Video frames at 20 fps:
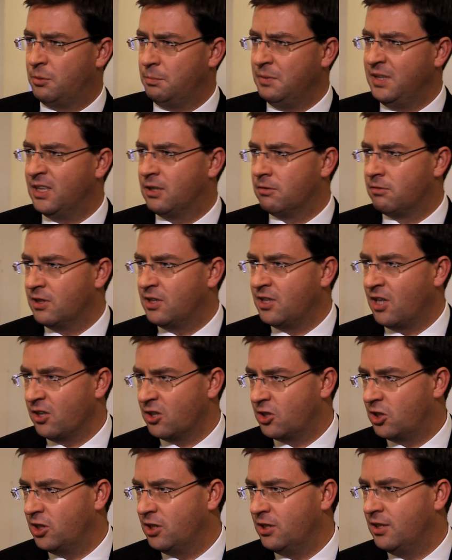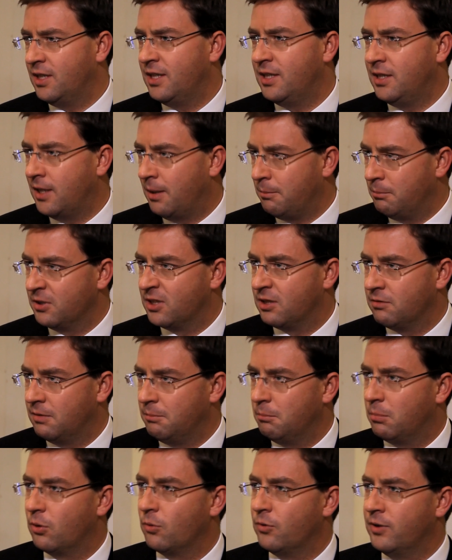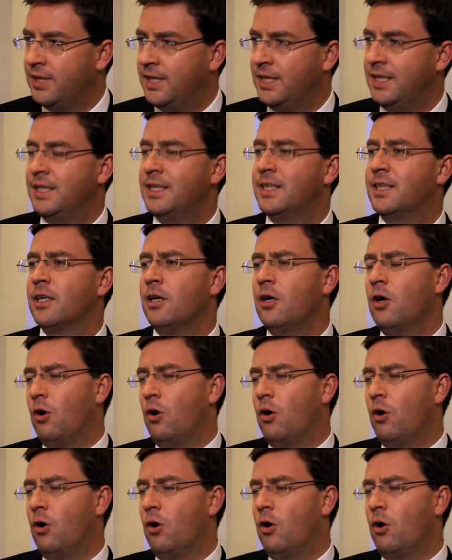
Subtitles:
means a reduction in numbers of employees